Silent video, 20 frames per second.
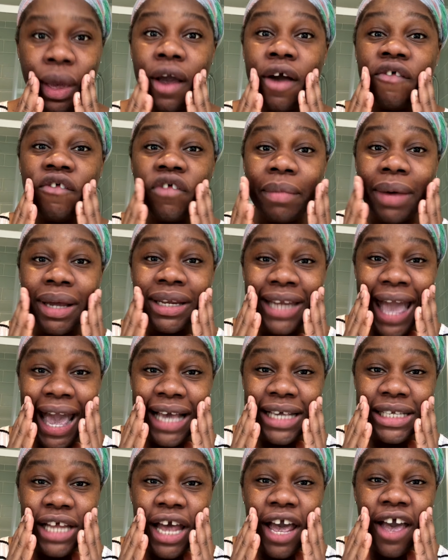For my
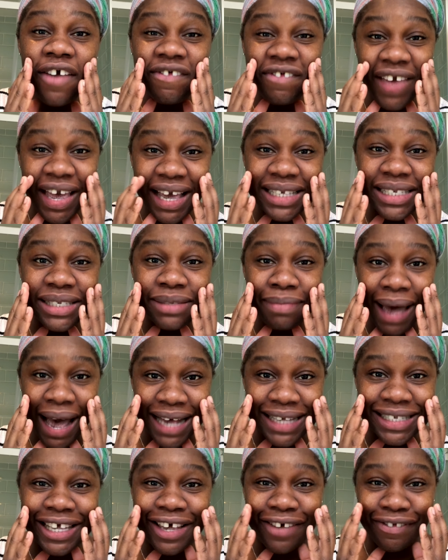next face
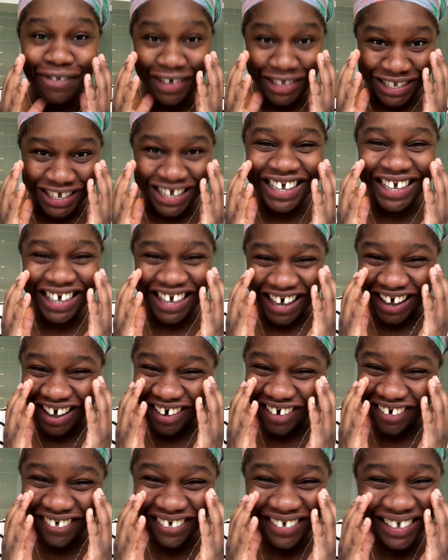mask
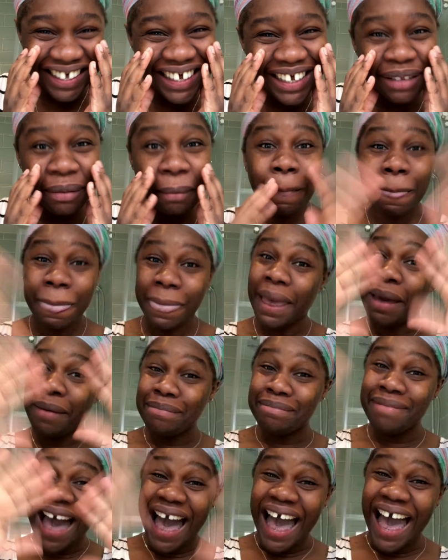video.
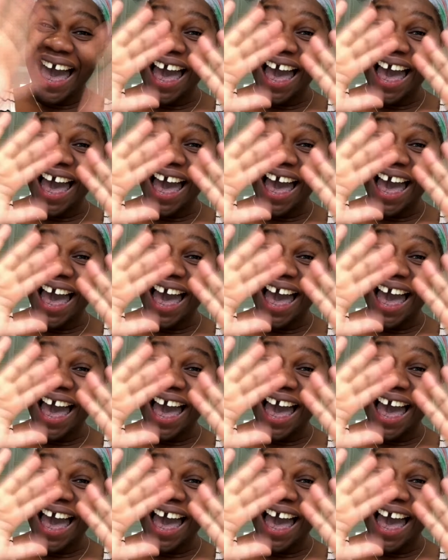Bye.